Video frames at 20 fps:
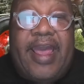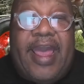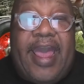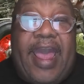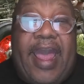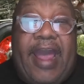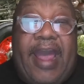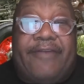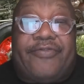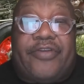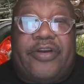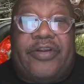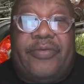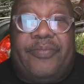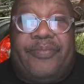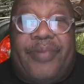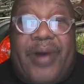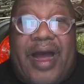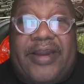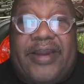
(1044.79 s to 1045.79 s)
after the
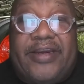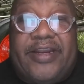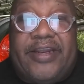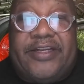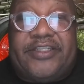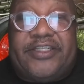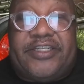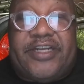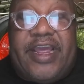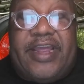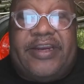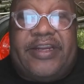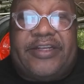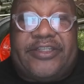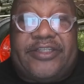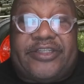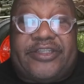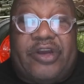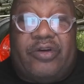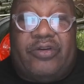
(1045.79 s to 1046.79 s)
bondage and the
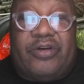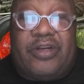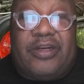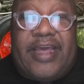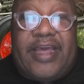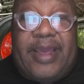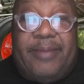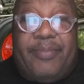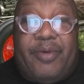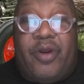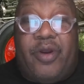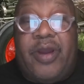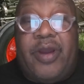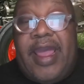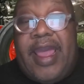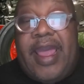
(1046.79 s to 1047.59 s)
stolen labor,